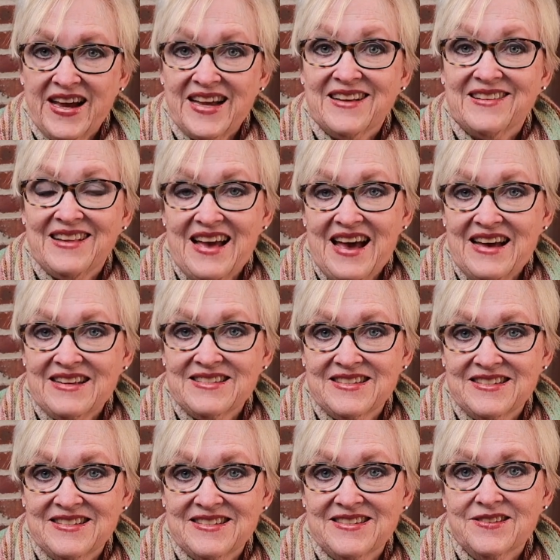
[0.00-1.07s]

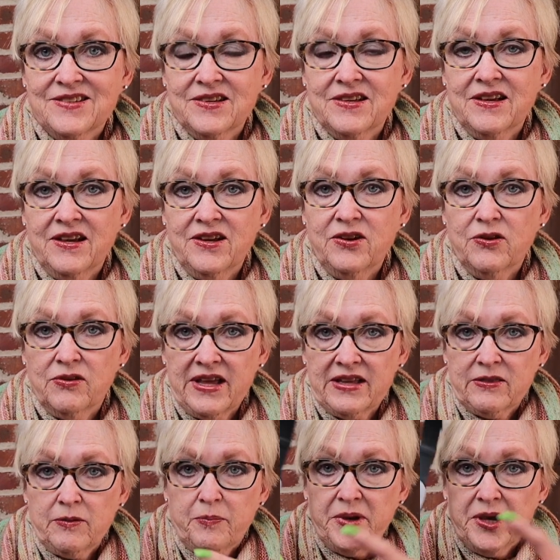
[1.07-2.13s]
glasses, like
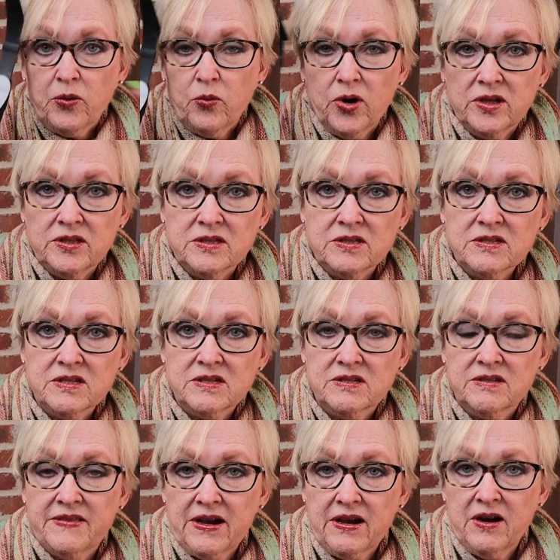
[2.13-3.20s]
the big ones
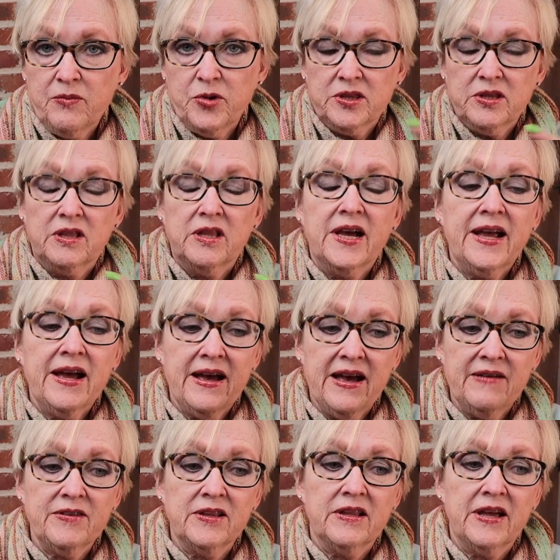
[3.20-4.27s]
that come with a light. I
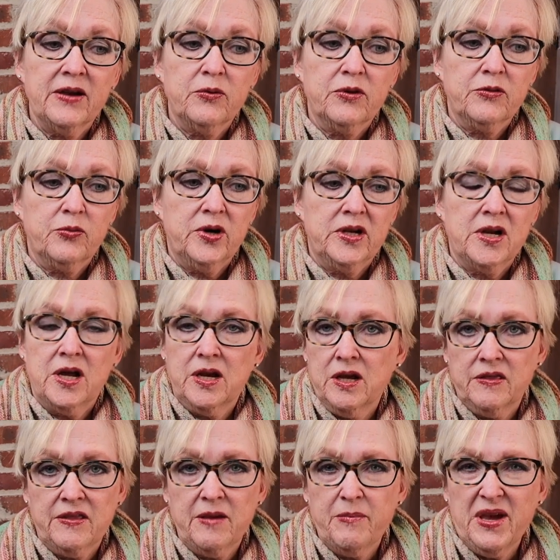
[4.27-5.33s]
have a light with one on
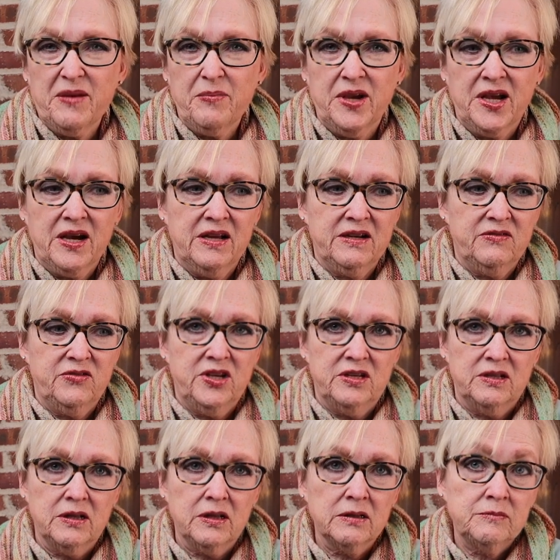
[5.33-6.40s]
it. They make me kind of
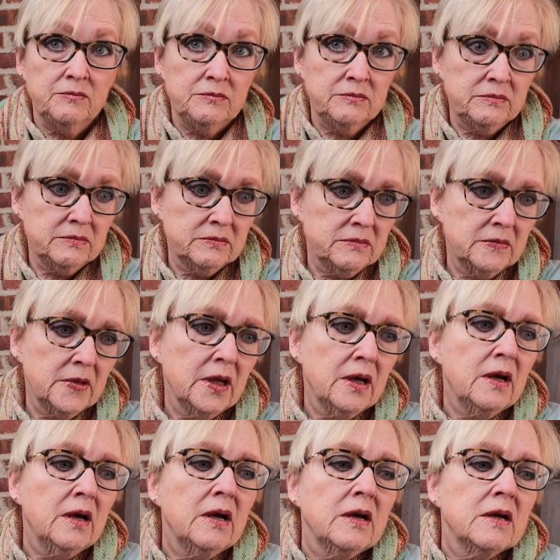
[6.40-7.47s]
ill.
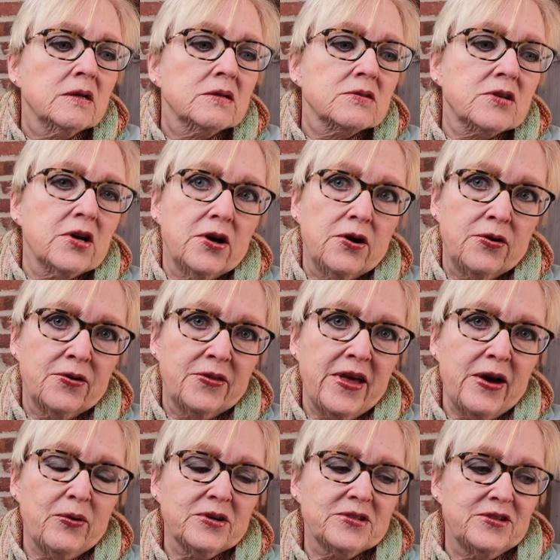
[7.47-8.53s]
So
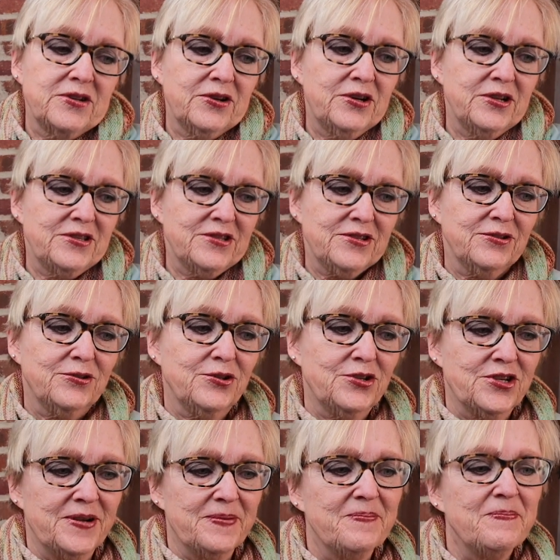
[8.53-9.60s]
that wasn't a good
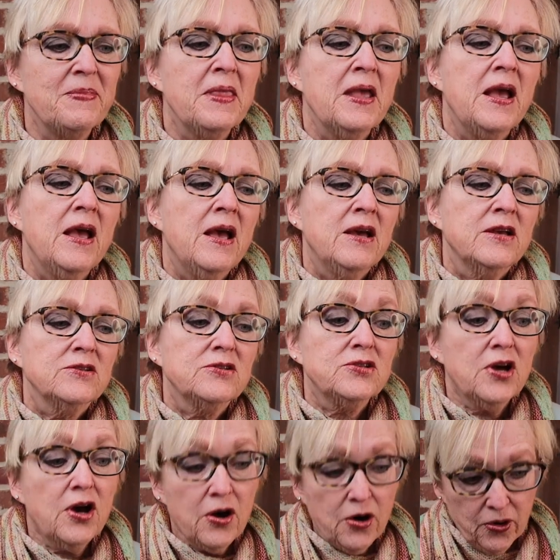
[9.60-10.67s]
solution.
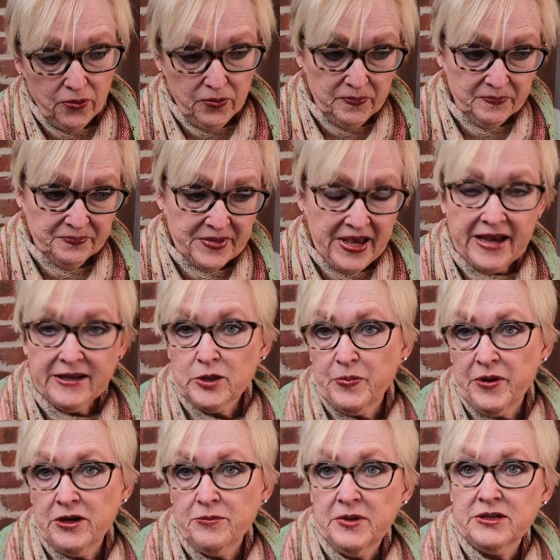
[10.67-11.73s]
So I
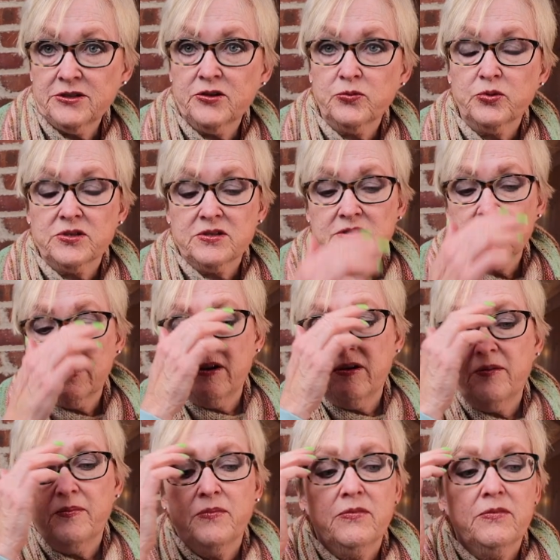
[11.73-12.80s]
experimented with
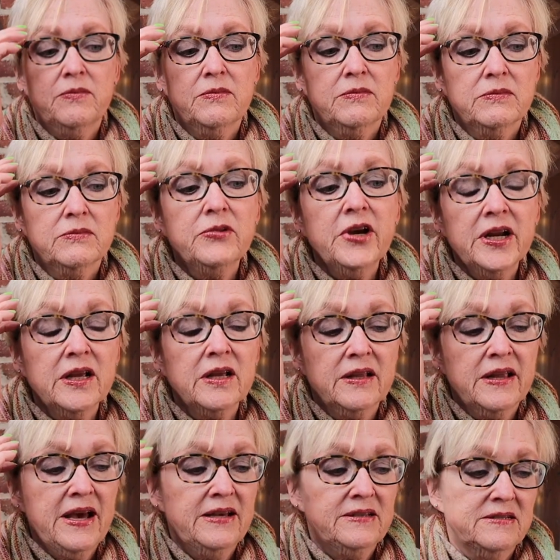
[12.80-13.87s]
some reading
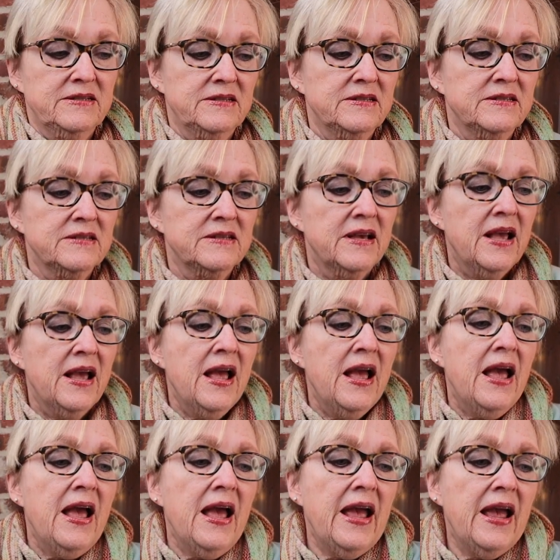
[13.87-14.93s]
glasses,
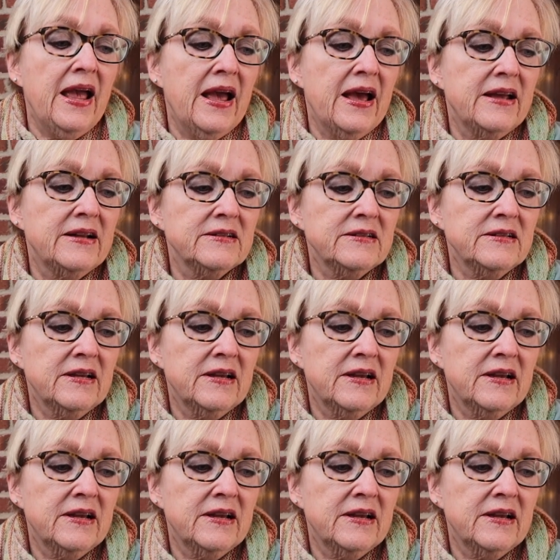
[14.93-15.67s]
and